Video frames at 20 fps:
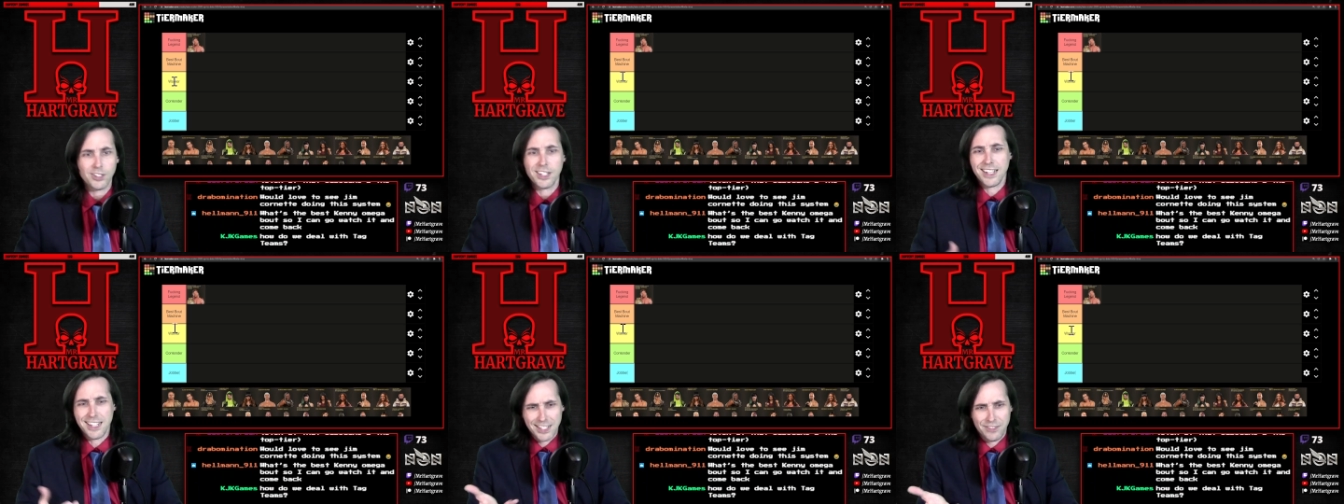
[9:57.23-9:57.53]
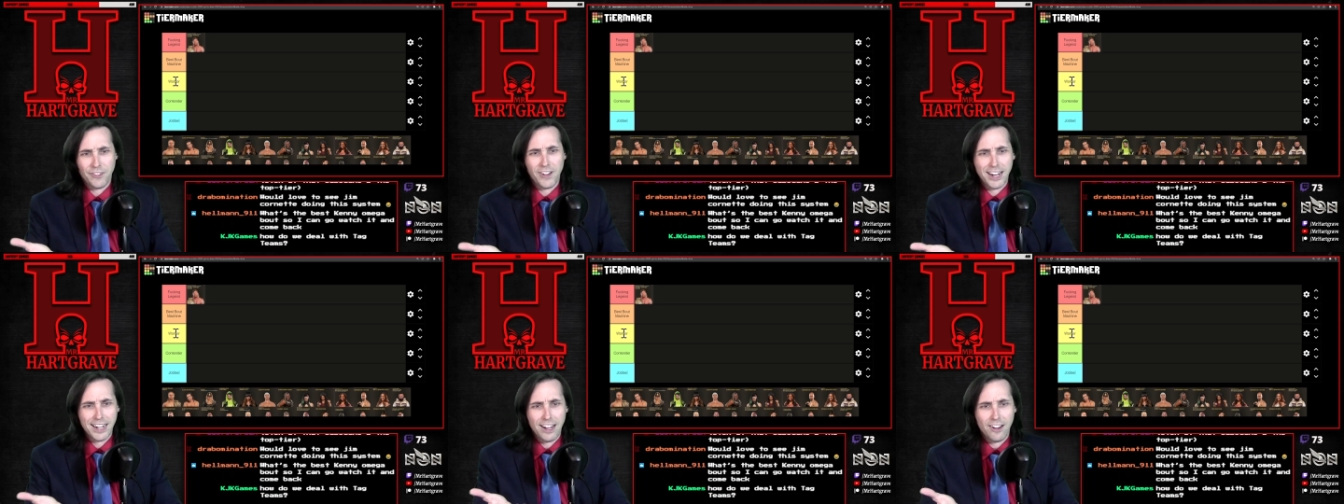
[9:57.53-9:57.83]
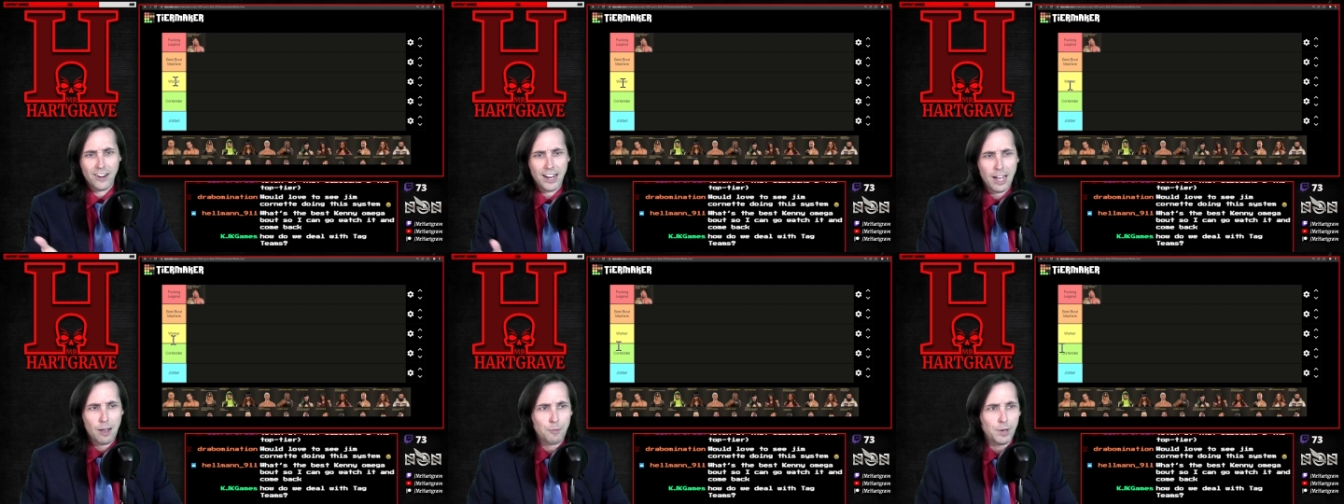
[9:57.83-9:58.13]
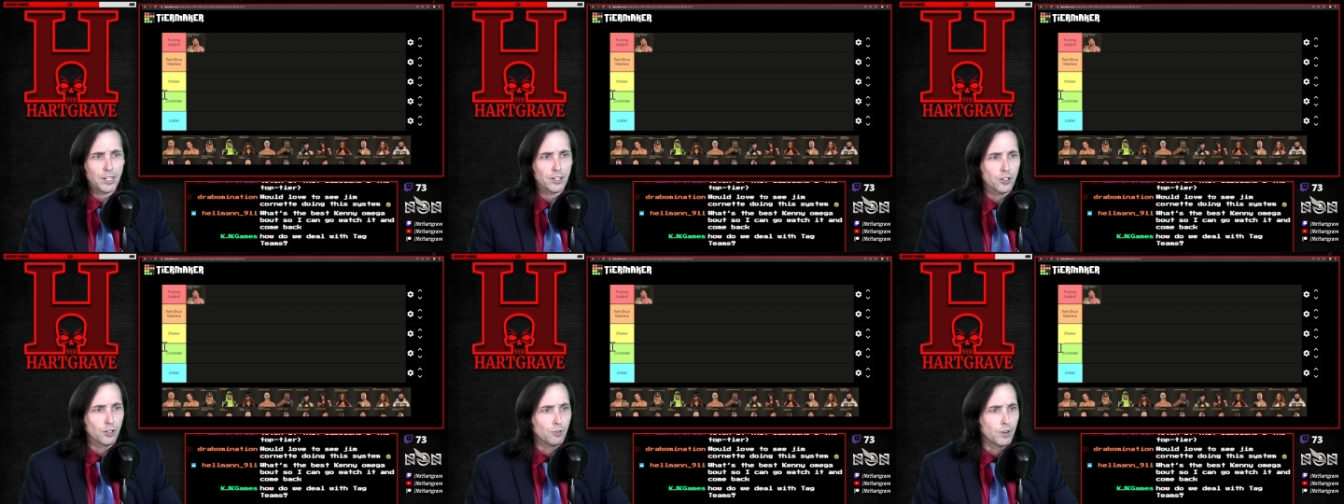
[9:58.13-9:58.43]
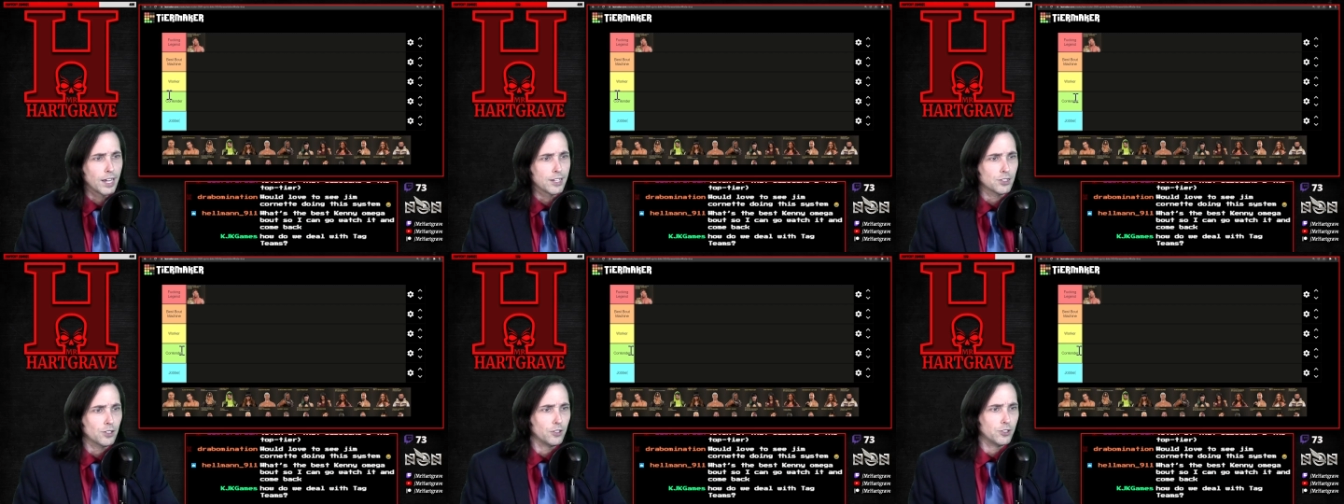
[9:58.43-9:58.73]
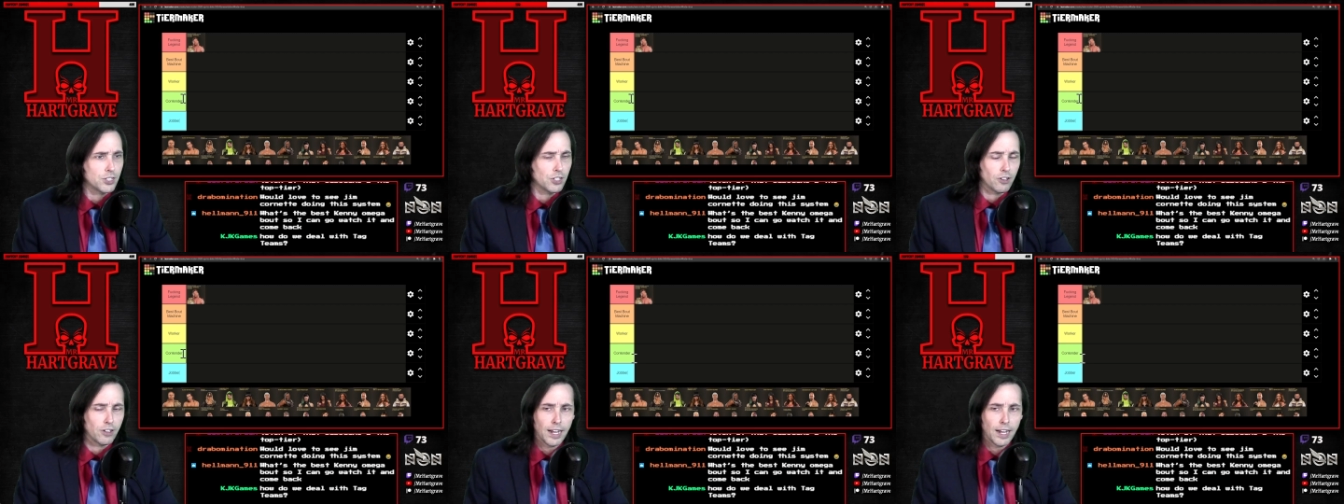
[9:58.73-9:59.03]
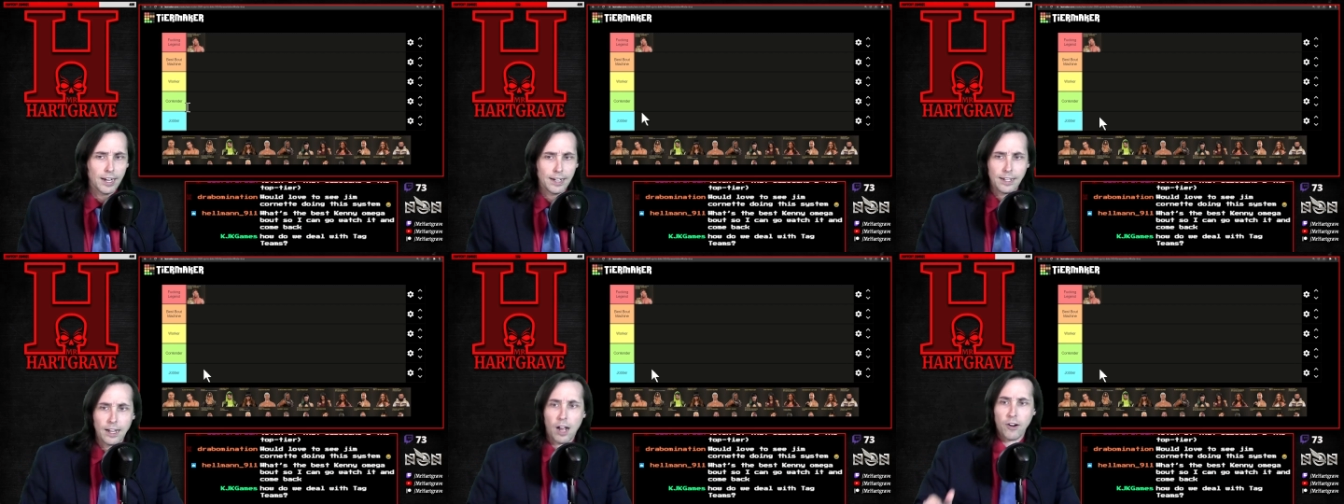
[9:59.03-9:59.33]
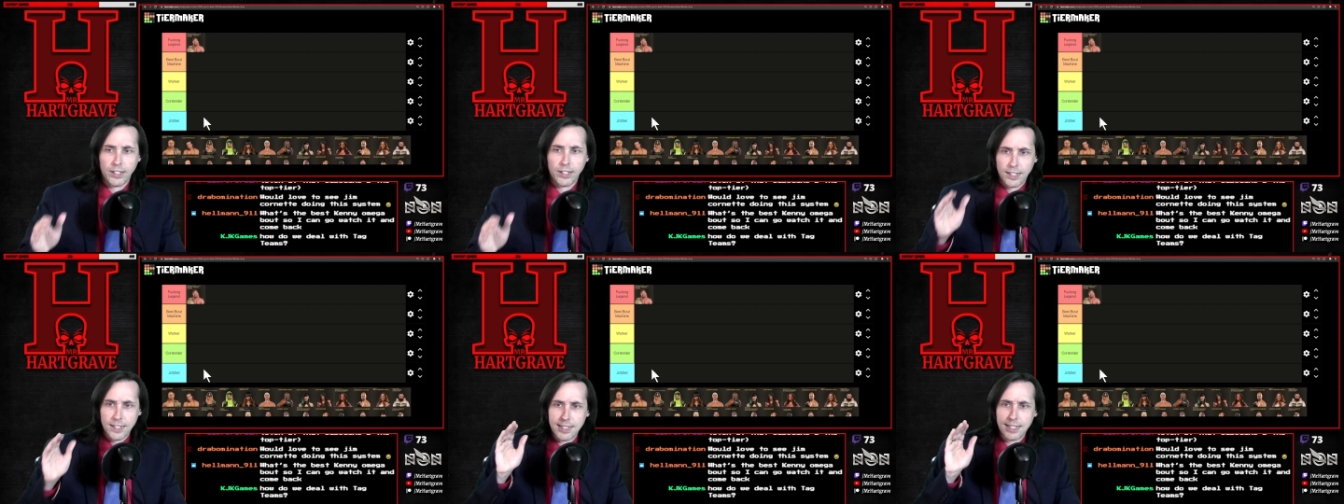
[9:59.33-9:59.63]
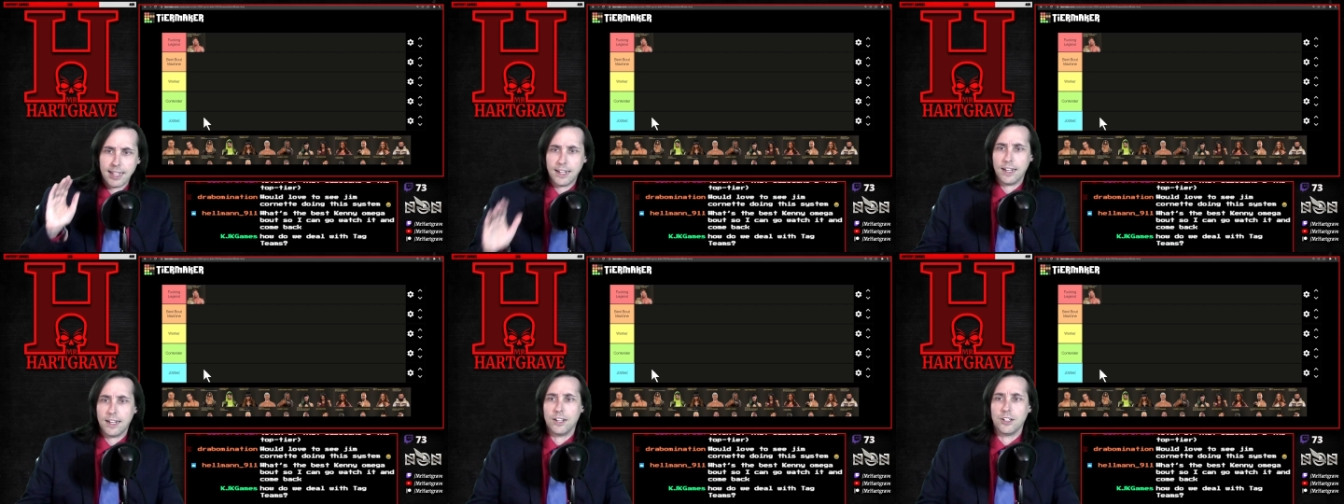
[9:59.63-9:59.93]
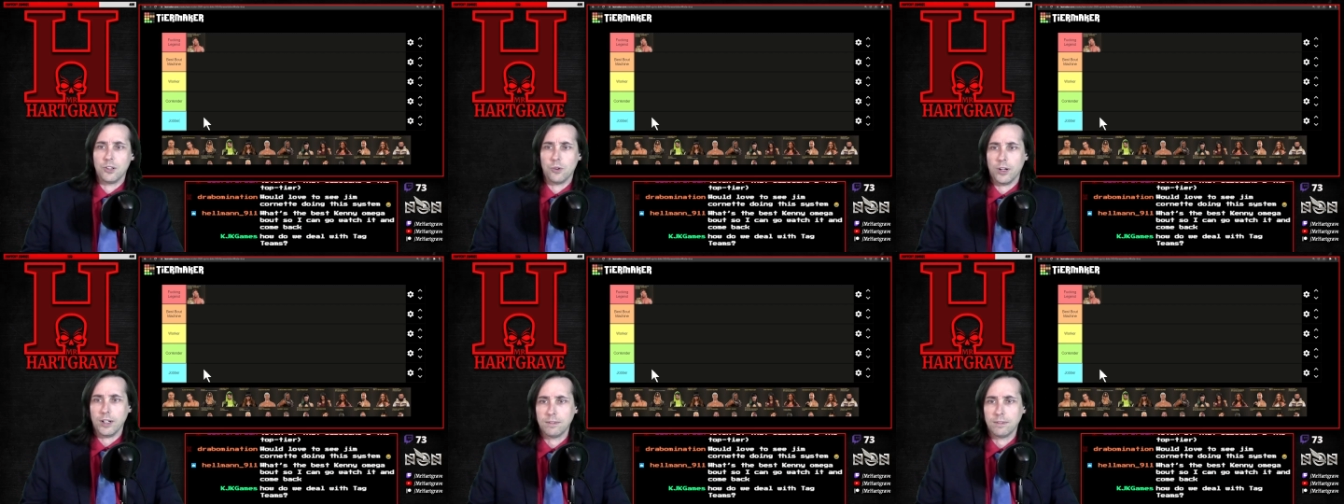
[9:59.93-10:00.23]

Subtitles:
Let's find out how many good wrestlers are in AEW. All right, let's get into it.